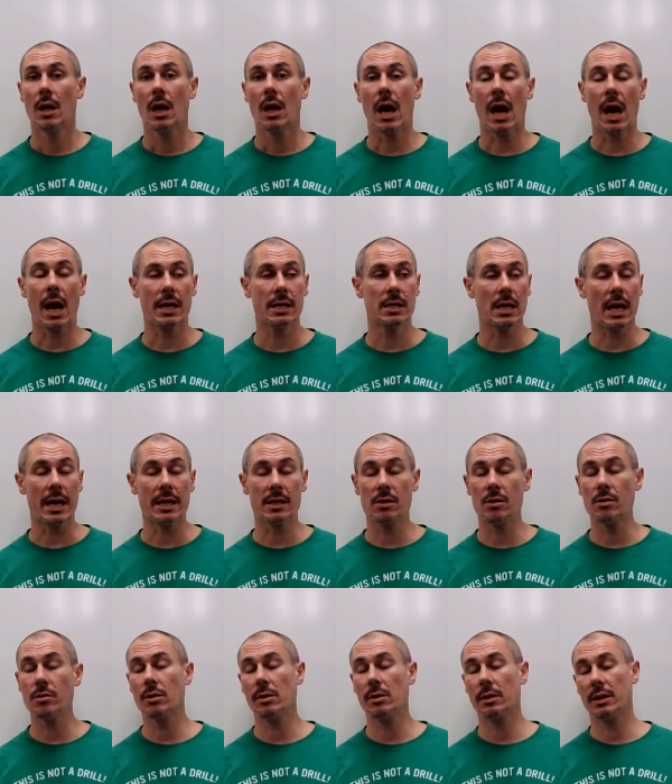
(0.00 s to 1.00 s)
I
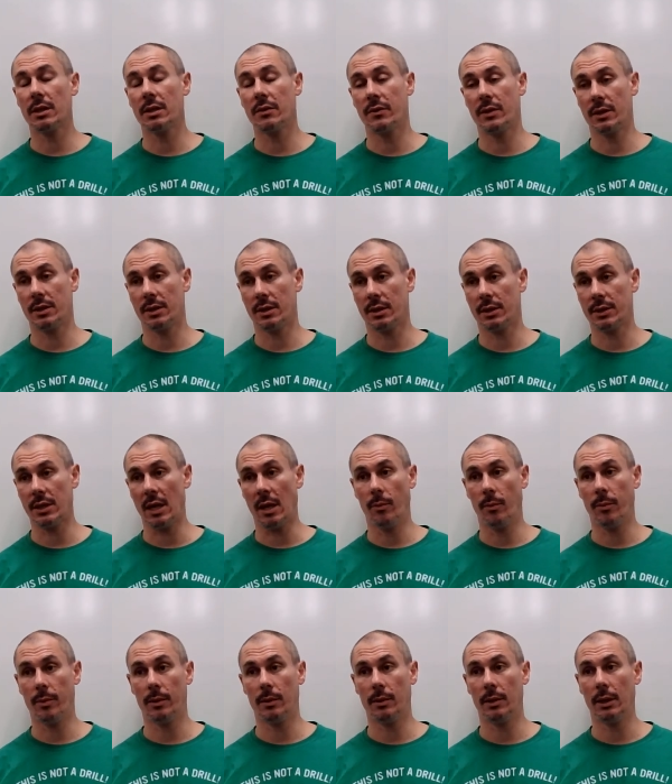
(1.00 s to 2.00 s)
usually give this
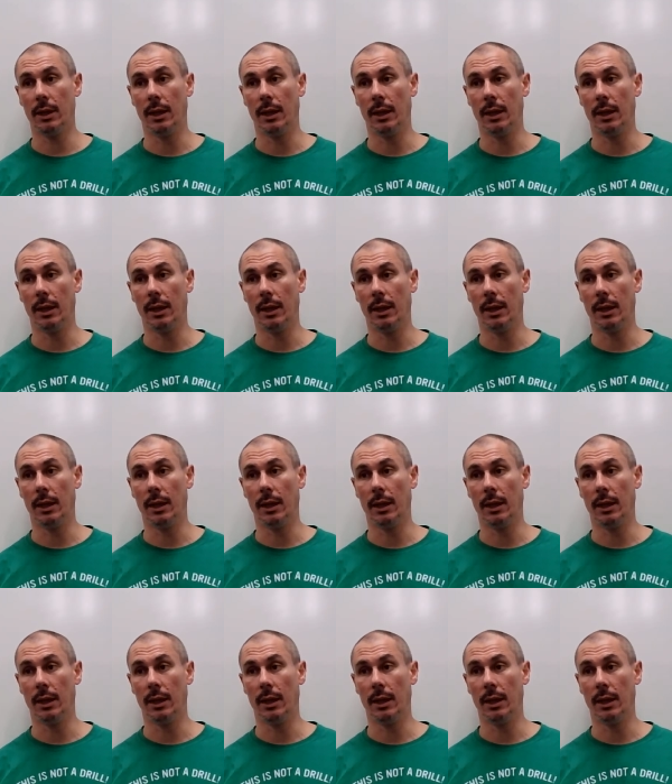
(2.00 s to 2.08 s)
example.